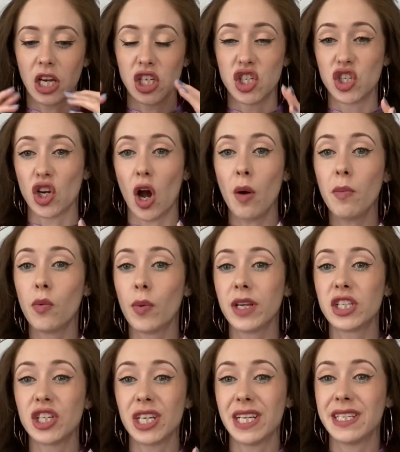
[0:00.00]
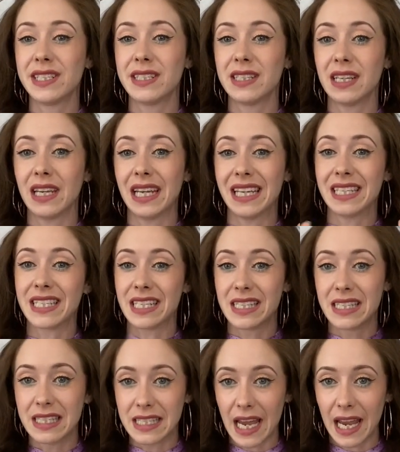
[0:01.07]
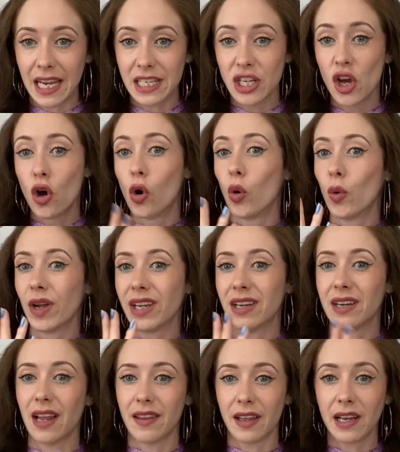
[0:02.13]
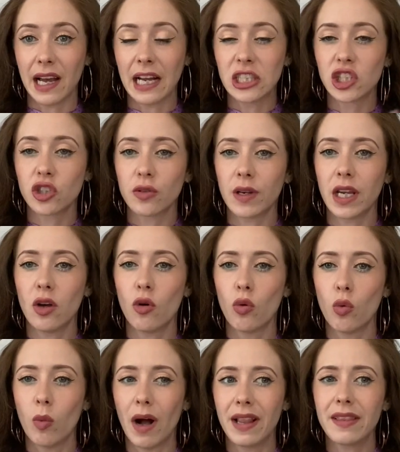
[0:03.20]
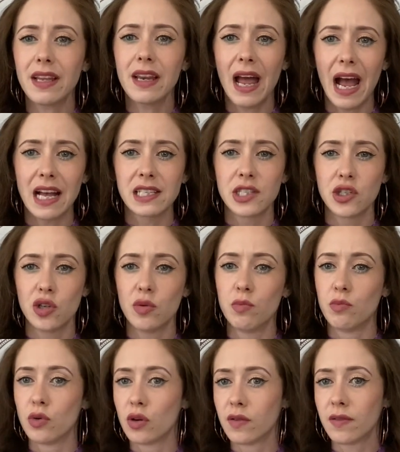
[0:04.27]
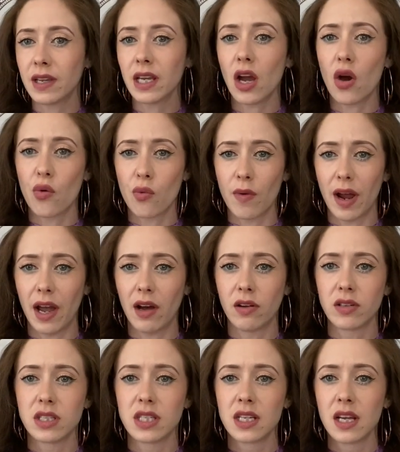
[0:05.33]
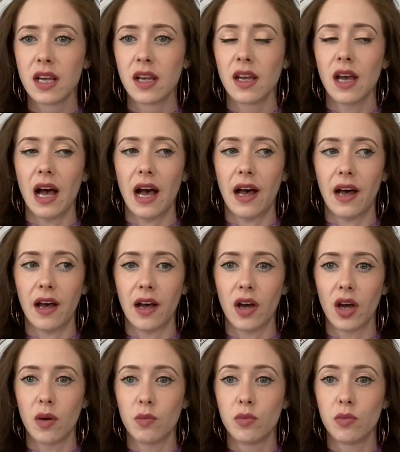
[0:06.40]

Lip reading: job which is interstate or in another country, or one that has you moving around the